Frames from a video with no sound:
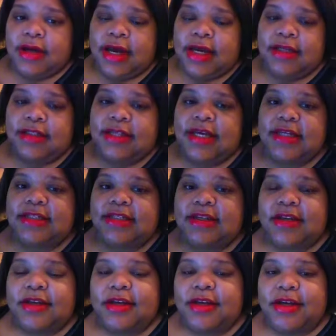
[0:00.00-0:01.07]
Kind of takes
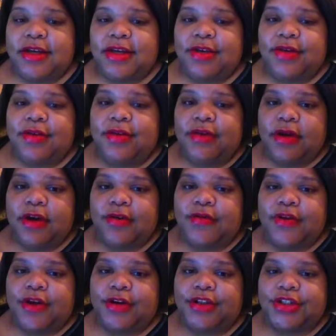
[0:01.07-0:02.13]
the heel
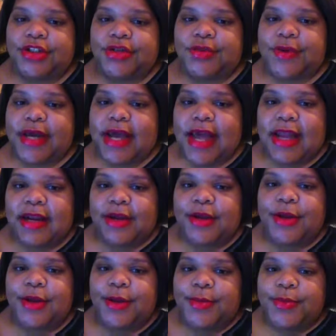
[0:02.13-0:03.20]
of her shoe and kind
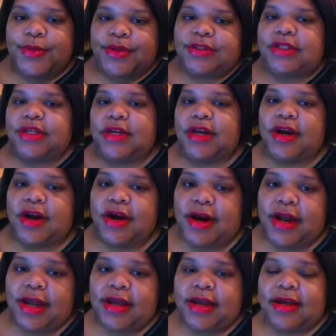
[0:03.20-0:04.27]
of puts it in her
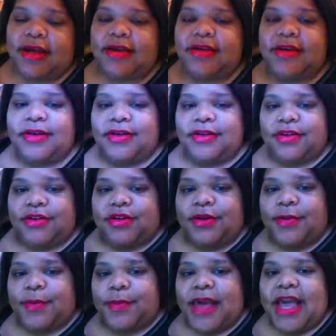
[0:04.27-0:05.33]
head,
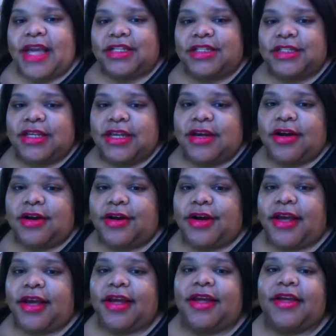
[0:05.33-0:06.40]
bashes in her
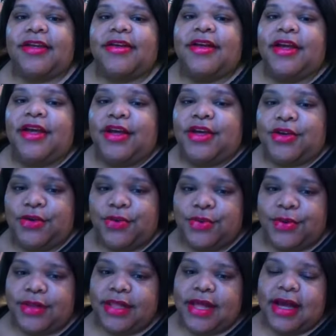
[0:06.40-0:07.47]
head.
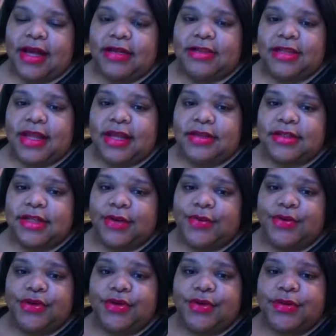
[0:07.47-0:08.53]
You realize that
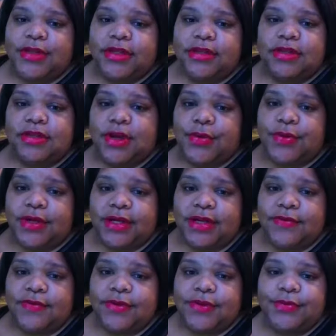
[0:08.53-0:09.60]
Sarah Newland is so
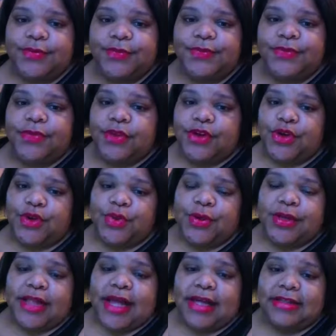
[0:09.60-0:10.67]
evil. You
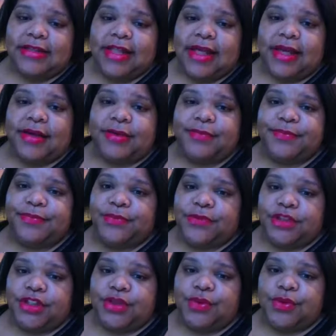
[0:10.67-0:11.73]
realize that
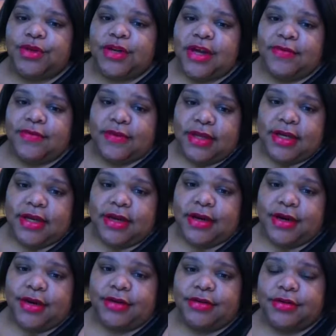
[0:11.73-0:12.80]
she will definitely
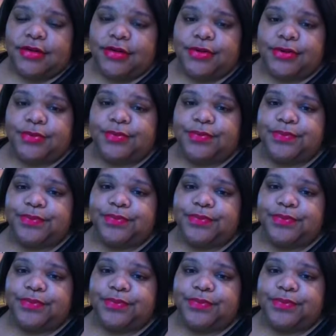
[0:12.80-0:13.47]
get her soon.